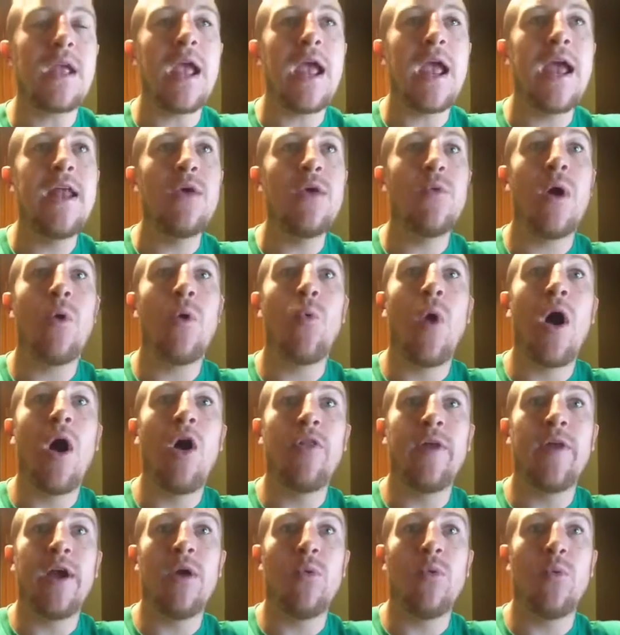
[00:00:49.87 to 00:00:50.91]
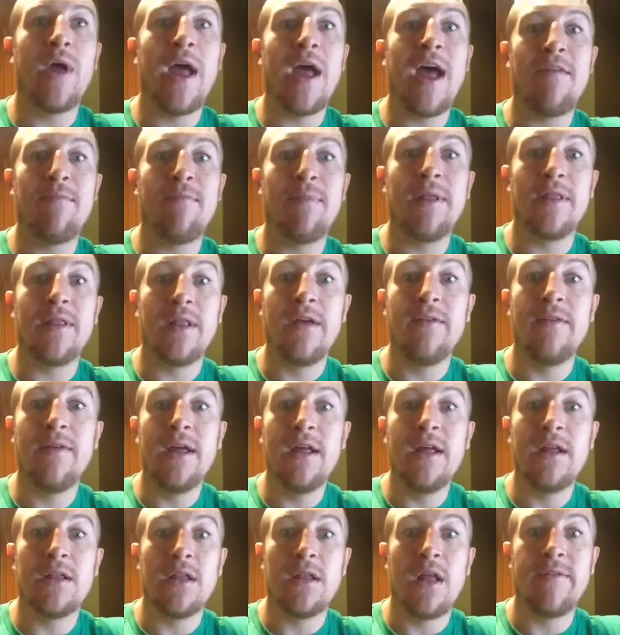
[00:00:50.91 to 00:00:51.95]
anyway, while there, we have been
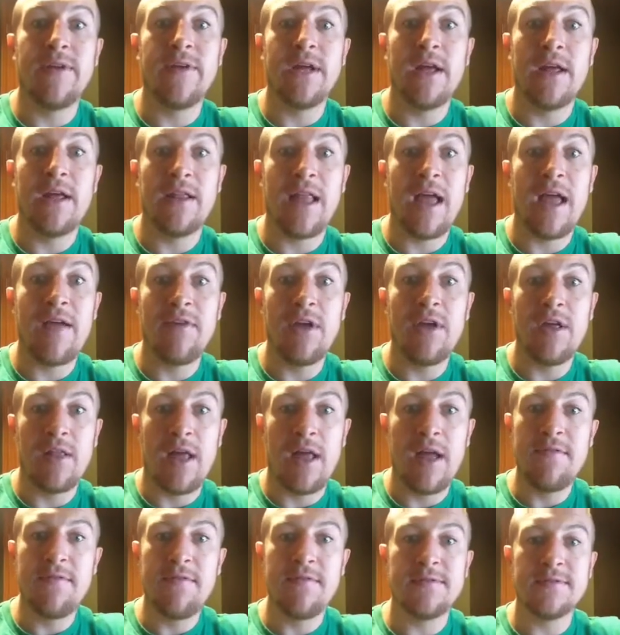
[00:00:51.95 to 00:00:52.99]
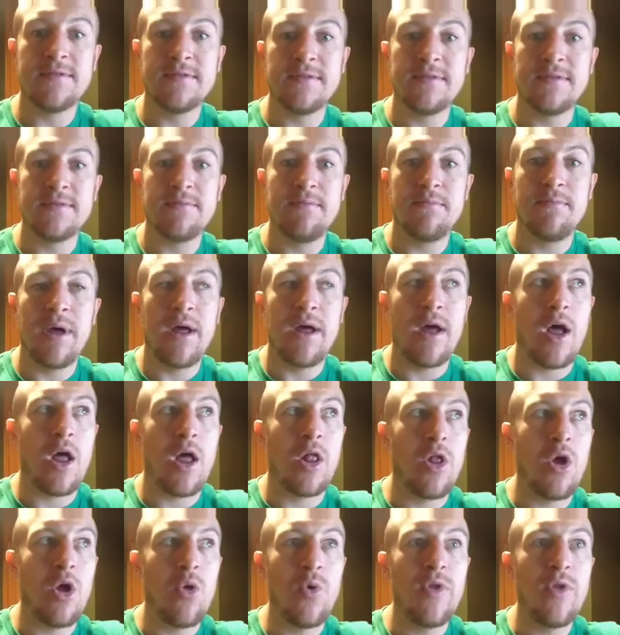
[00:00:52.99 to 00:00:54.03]
living, loving, and laughing at life. But
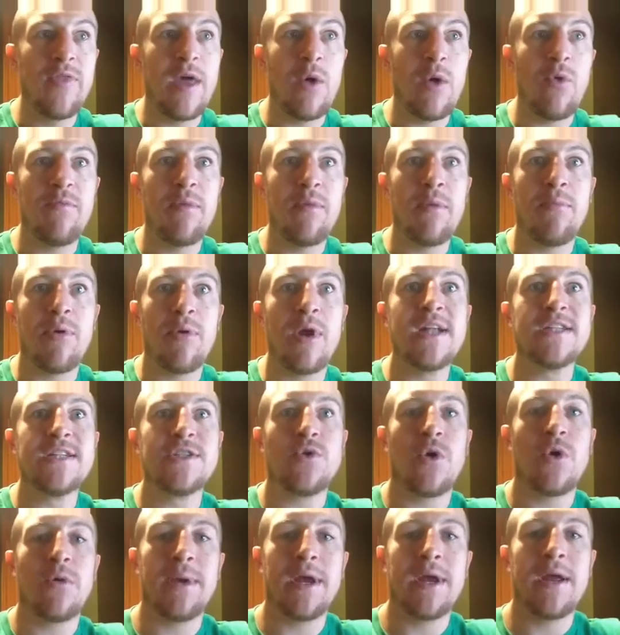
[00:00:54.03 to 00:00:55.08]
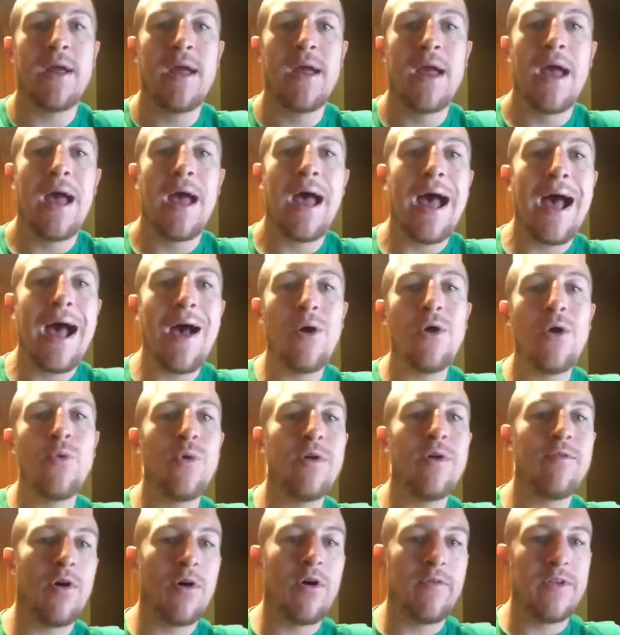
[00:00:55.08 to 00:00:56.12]
along with that, we've been brainstorming. How can
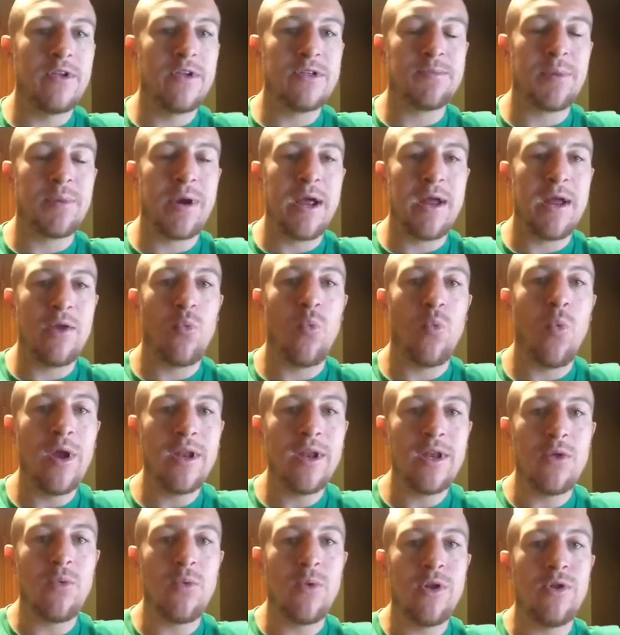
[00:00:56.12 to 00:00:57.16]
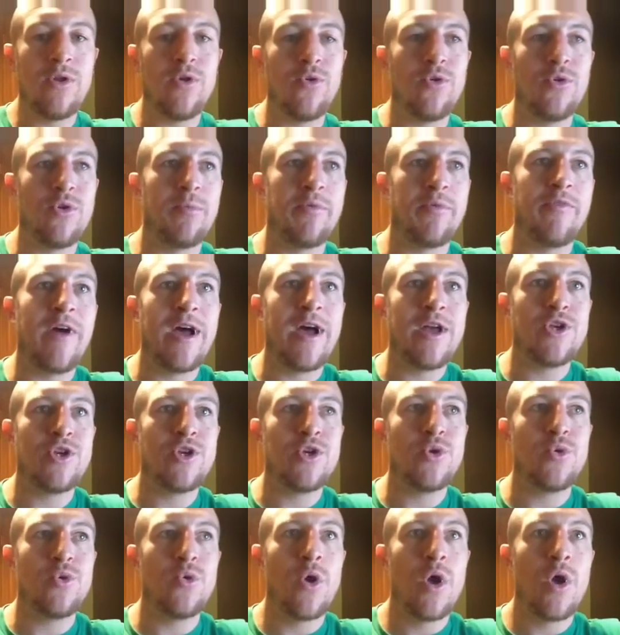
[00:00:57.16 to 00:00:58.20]
we evolve this brand? What can we do to provide
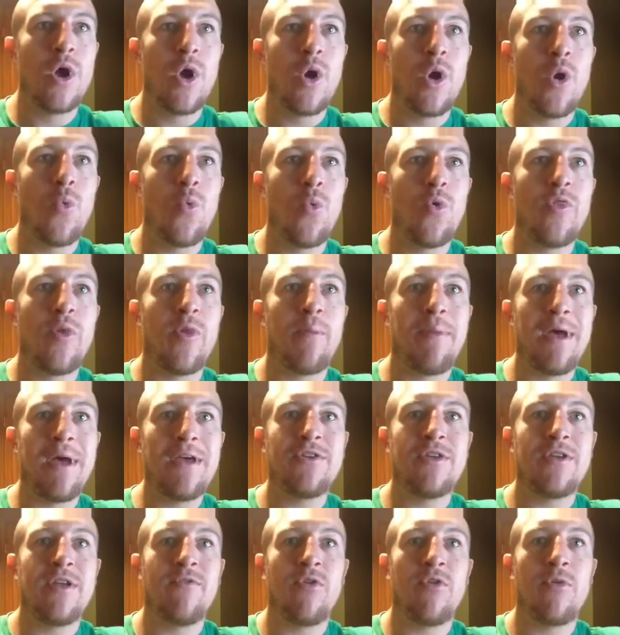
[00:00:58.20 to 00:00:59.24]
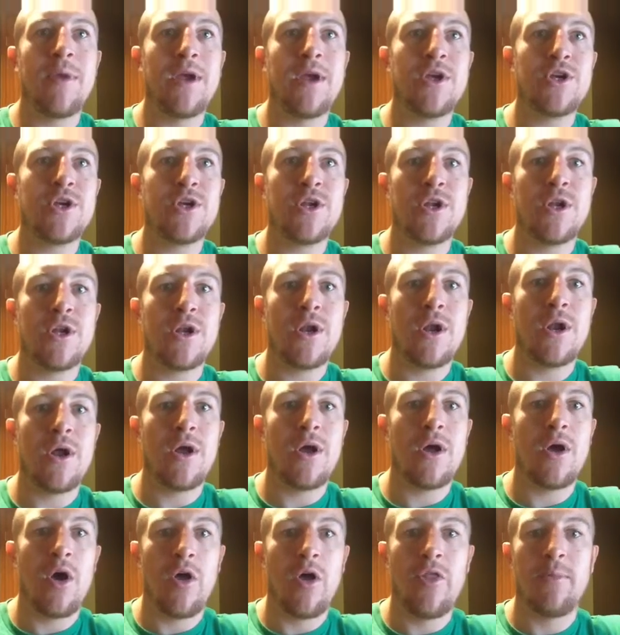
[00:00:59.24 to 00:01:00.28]
you with the best information
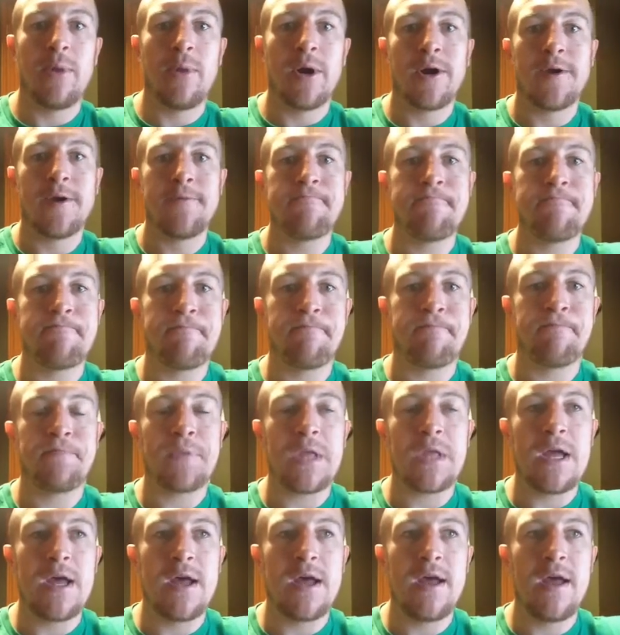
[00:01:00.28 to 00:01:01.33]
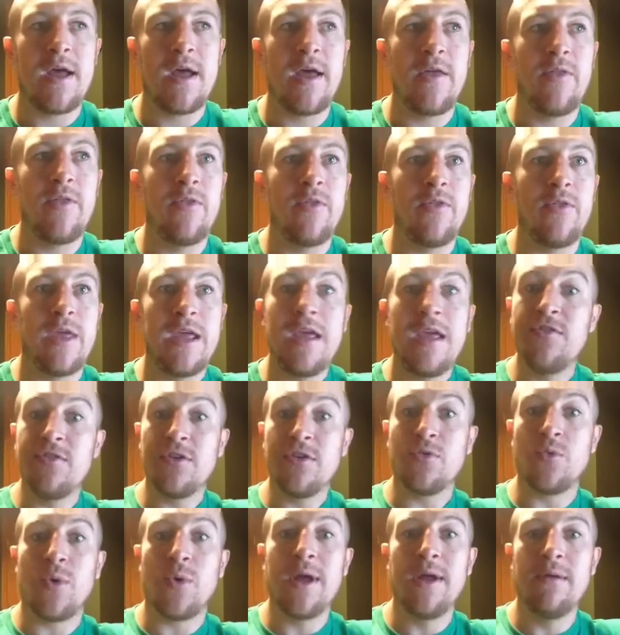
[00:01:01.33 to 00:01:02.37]
on the market? And the
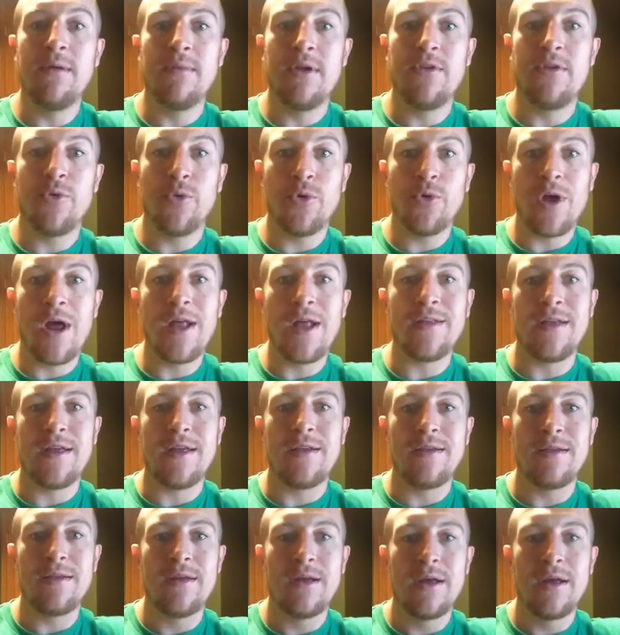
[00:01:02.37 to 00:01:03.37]
easiest way is through content.